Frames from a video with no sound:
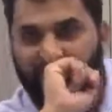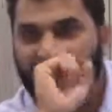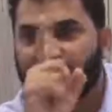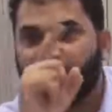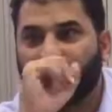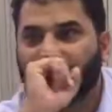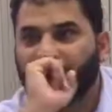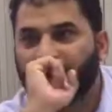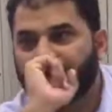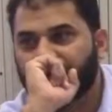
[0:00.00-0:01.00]
he
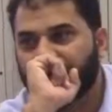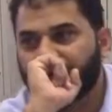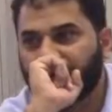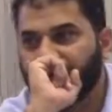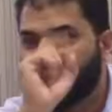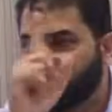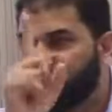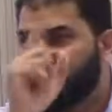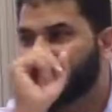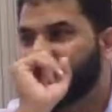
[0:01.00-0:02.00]
stops. 6
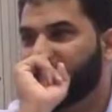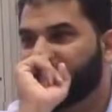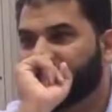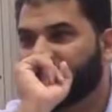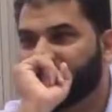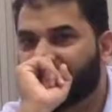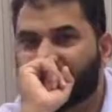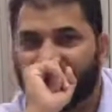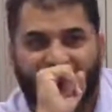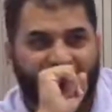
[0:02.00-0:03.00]
miles away, he stops from the
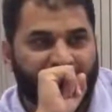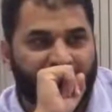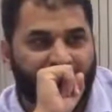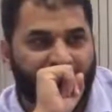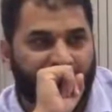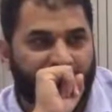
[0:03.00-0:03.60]
city of Jerusalem.